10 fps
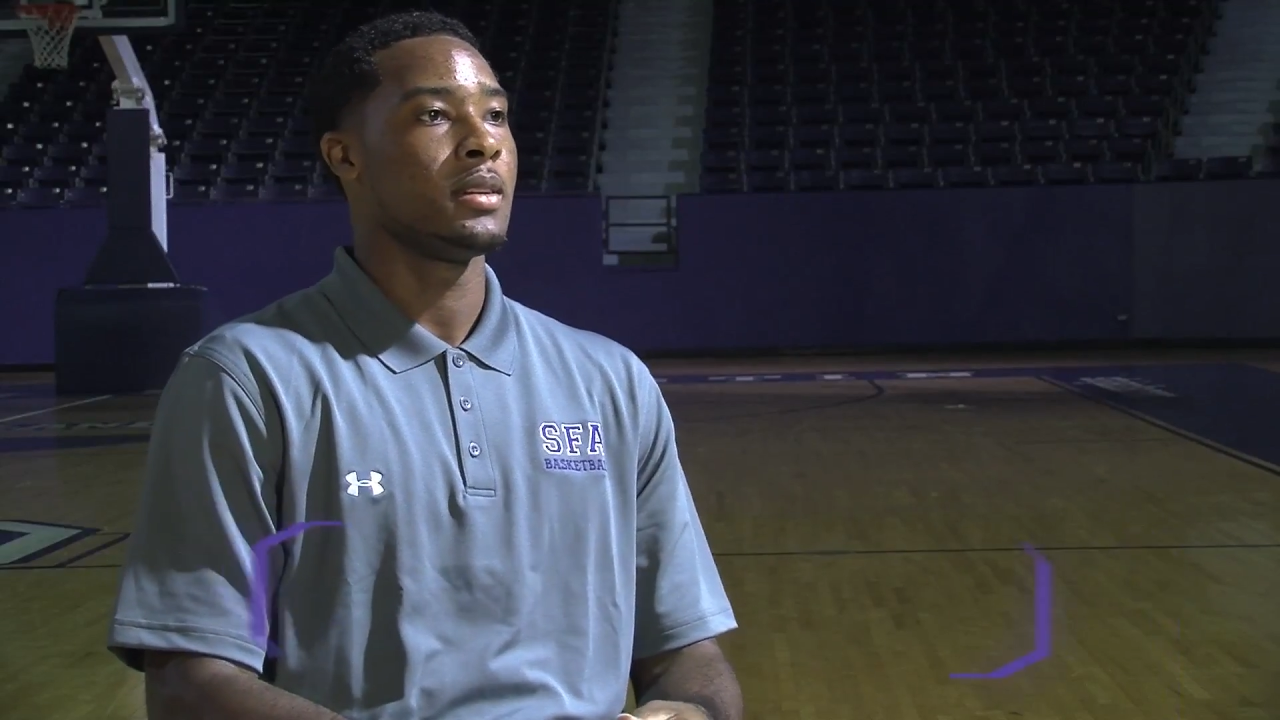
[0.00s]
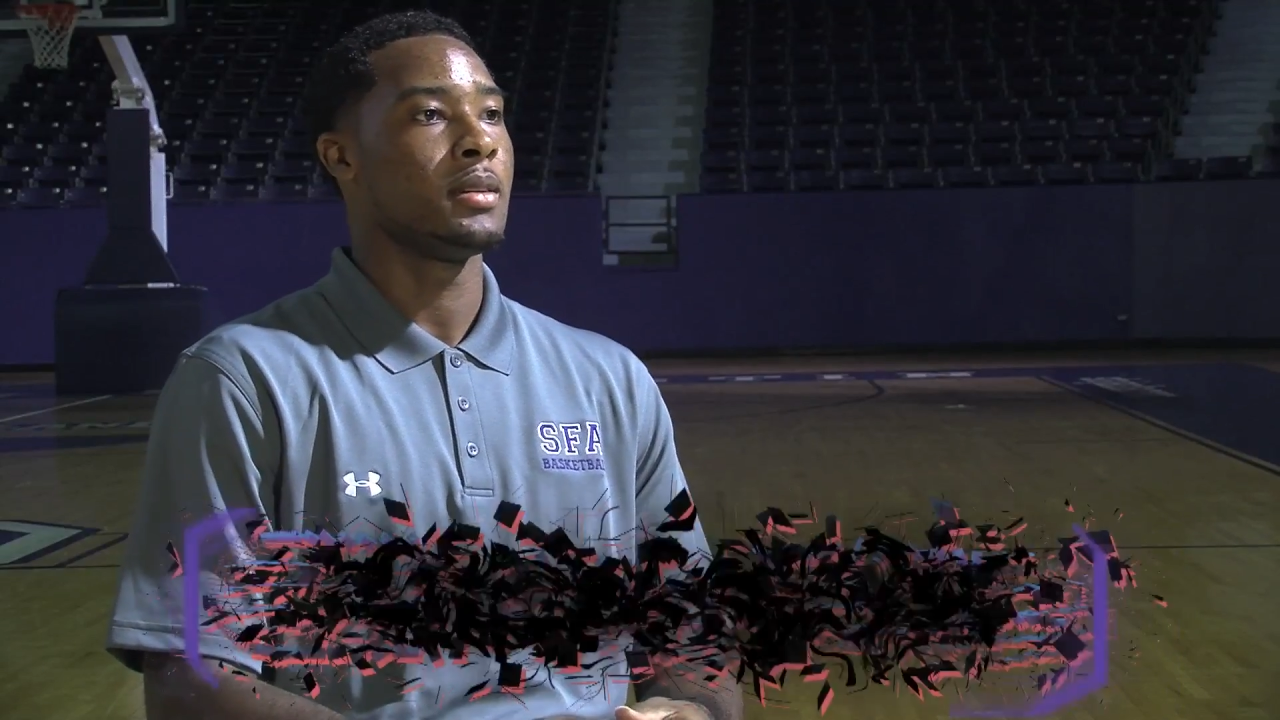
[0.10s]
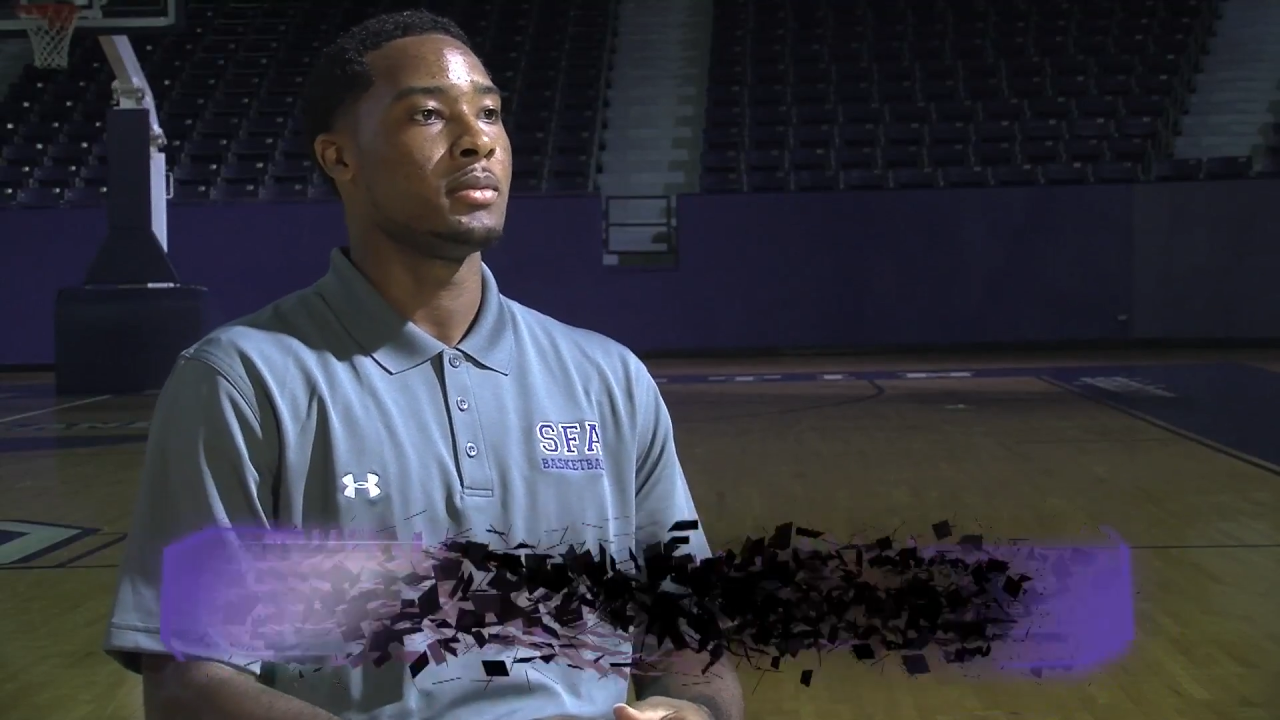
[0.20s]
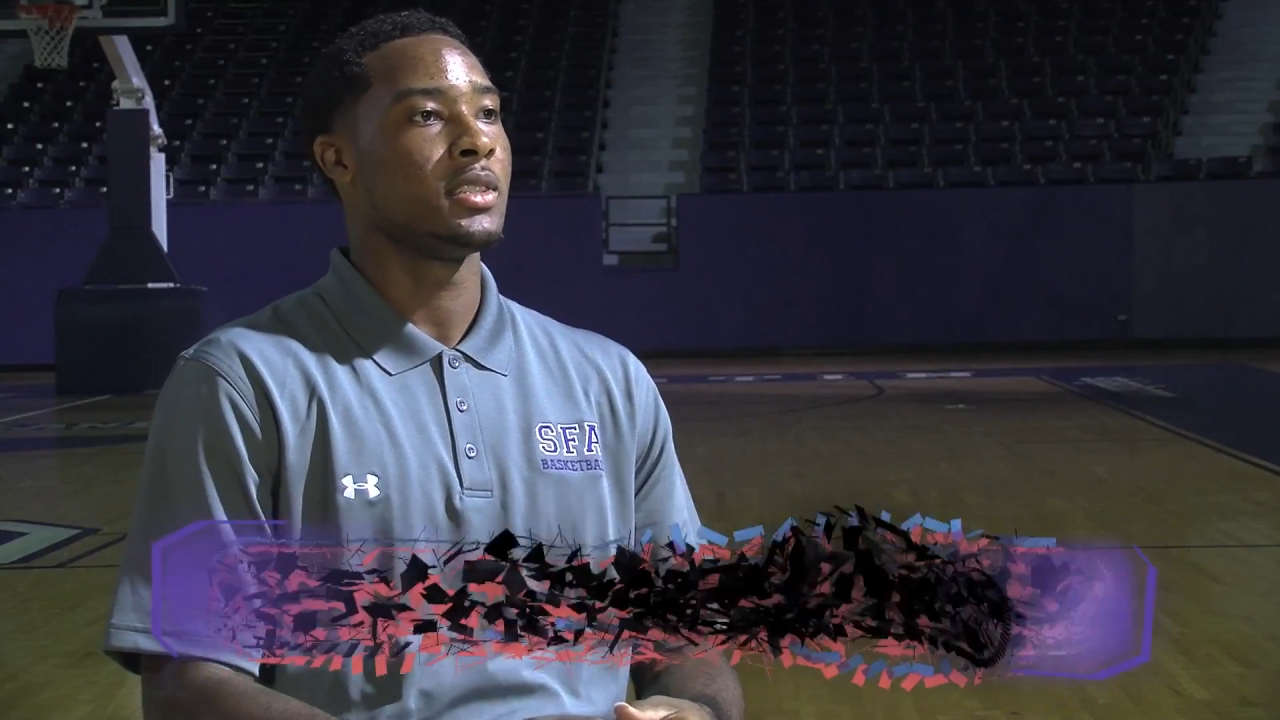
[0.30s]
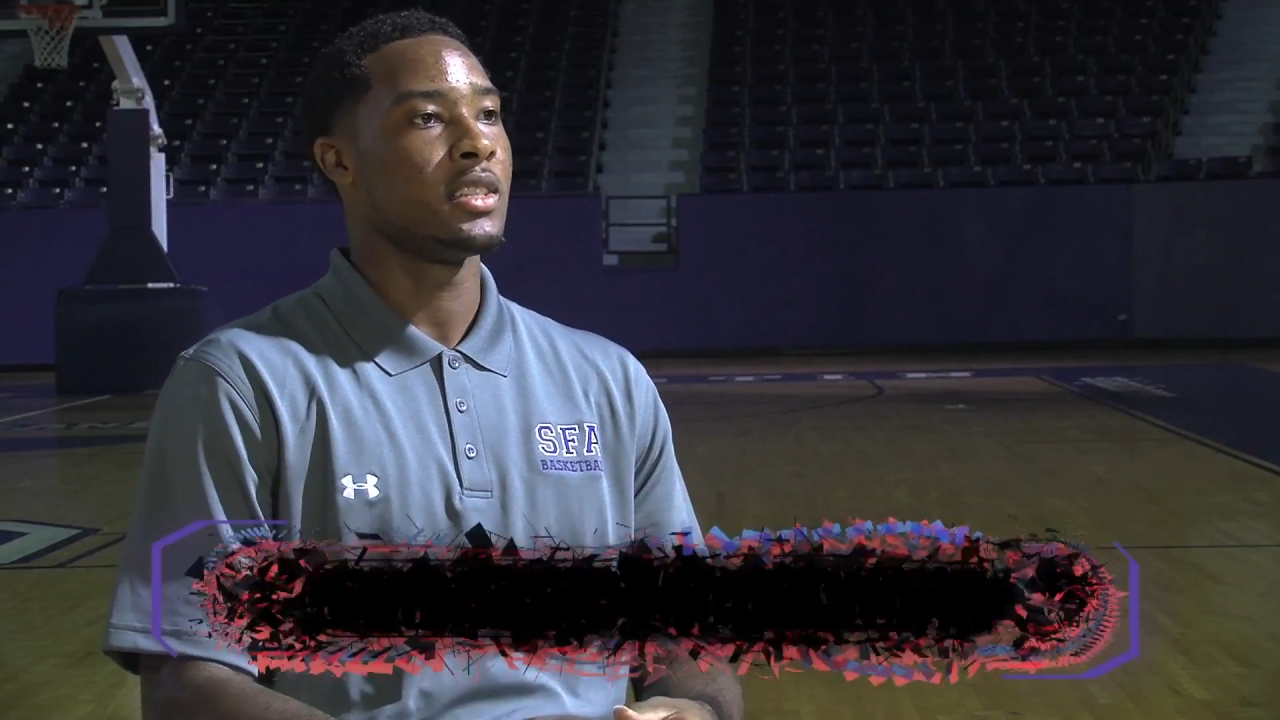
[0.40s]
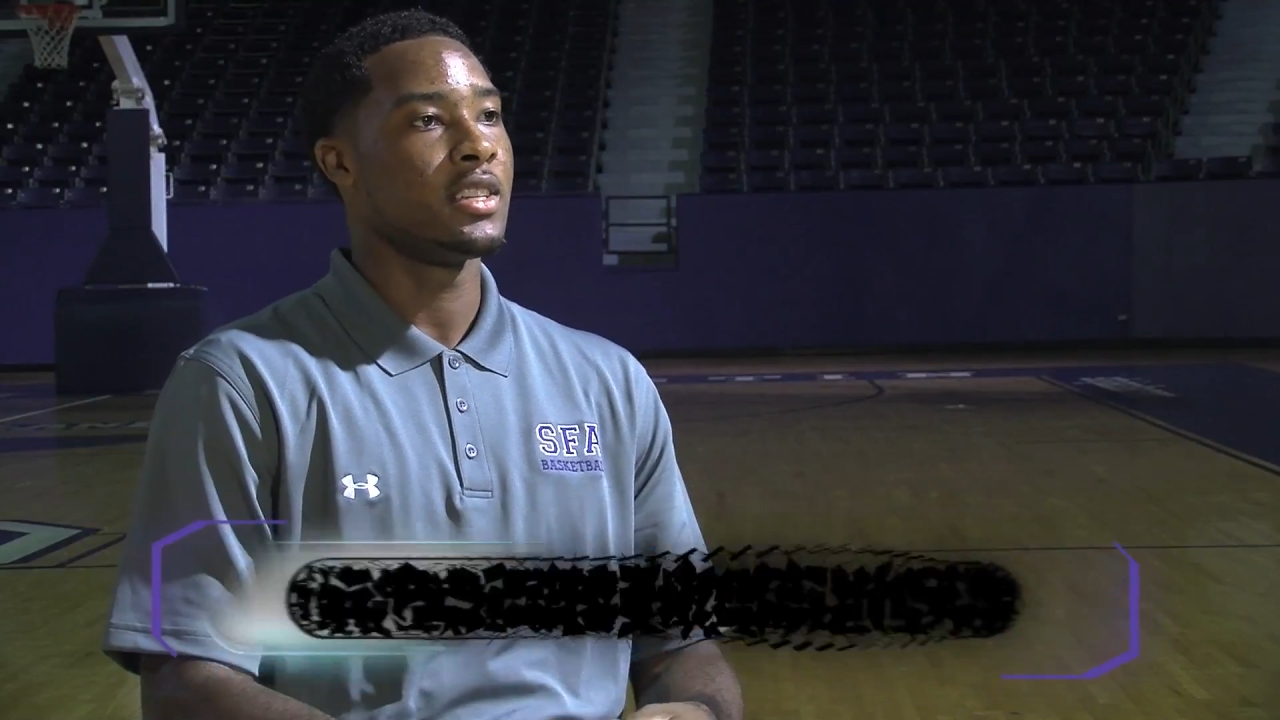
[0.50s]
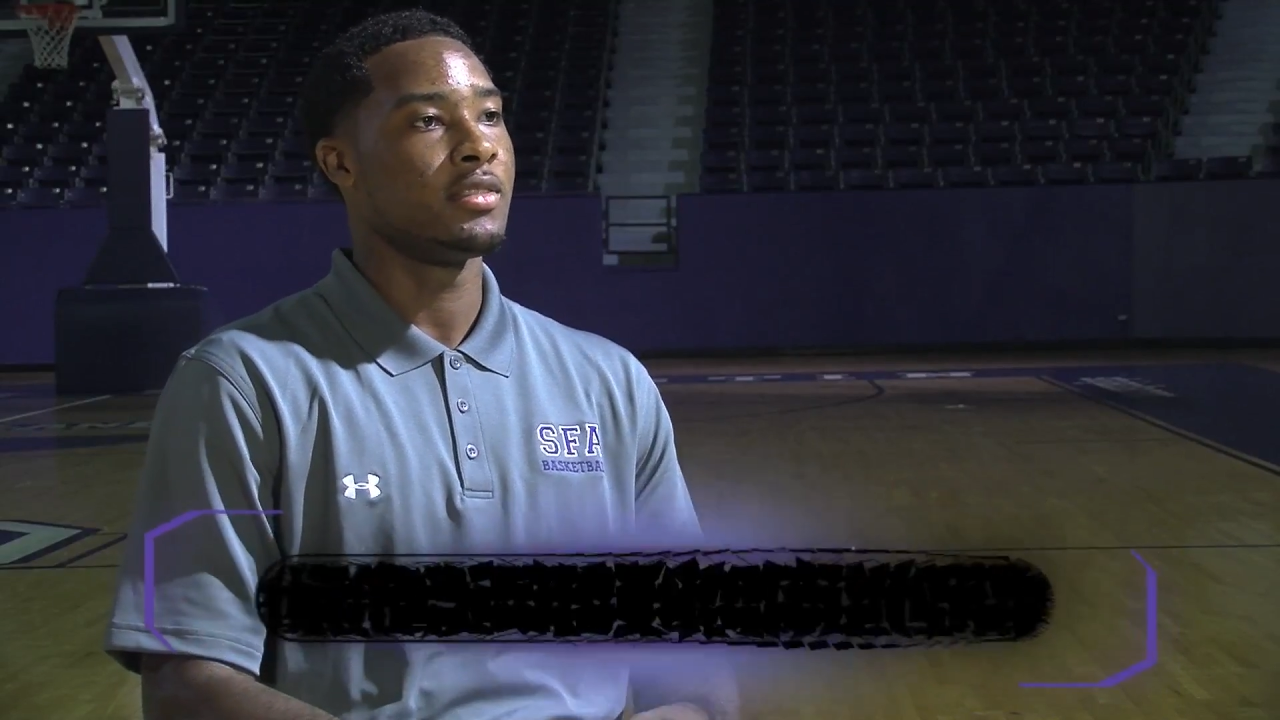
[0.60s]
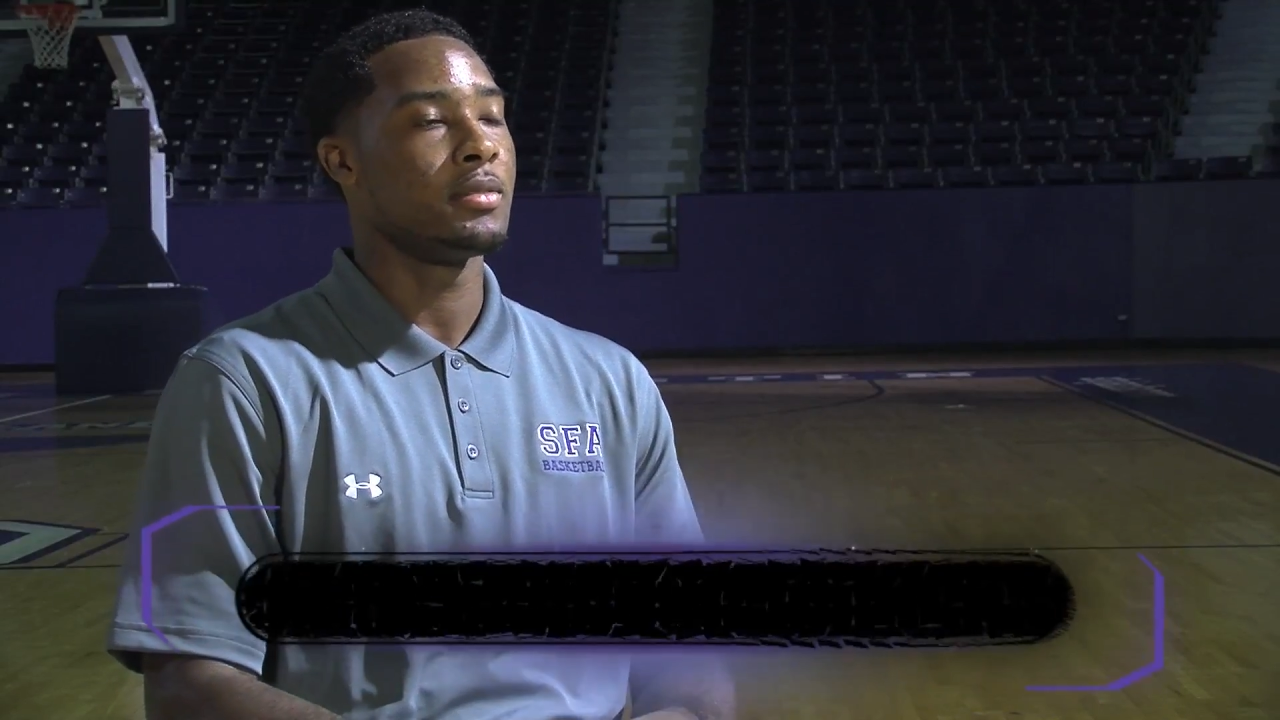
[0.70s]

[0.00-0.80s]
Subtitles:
I'm a senior